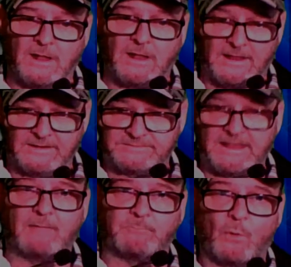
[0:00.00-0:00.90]
And at
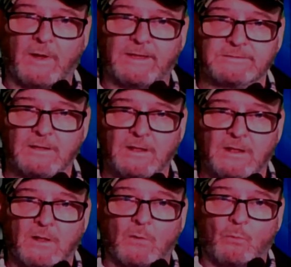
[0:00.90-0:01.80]
that point,
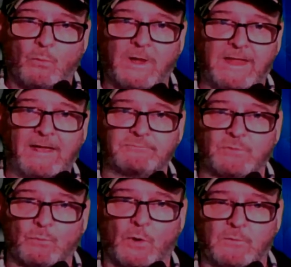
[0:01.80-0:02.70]
we have
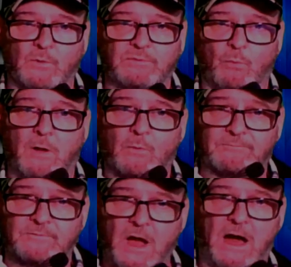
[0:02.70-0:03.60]
to work with what
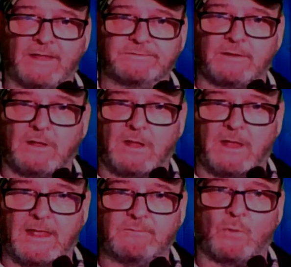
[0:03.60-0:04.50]
we've got.
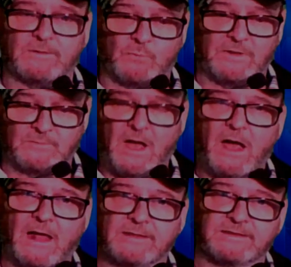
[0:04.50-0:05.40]
And what we've
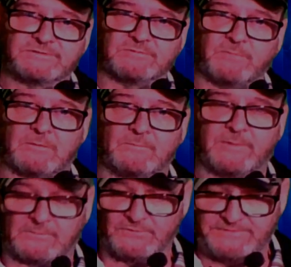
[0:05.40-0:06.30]
got needs some minimum
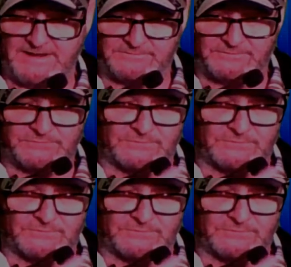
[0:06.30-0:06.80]
federal standards so